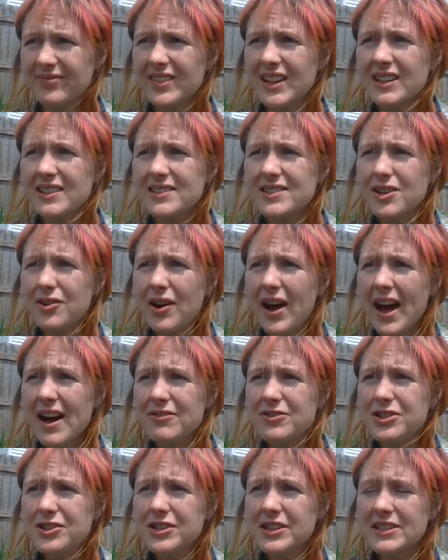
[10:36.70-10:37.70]
So
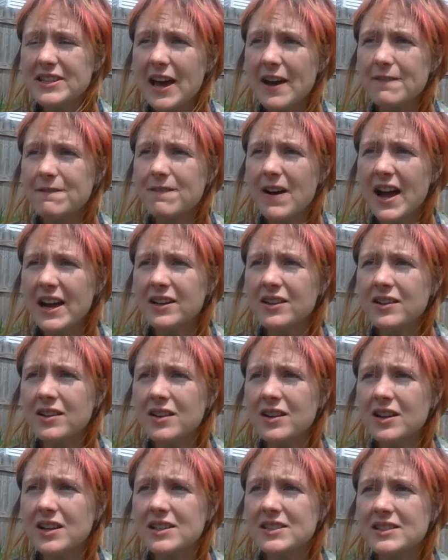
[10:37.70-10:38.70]
after you get that
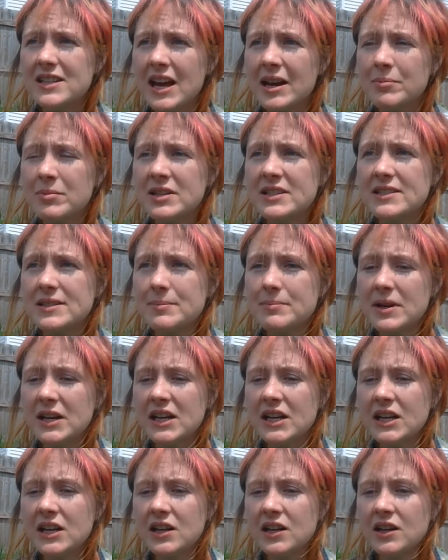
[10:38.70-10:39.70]
final assignment
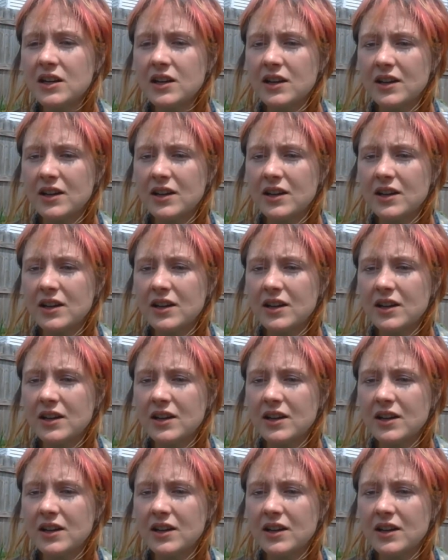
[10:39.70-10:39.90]
submitted,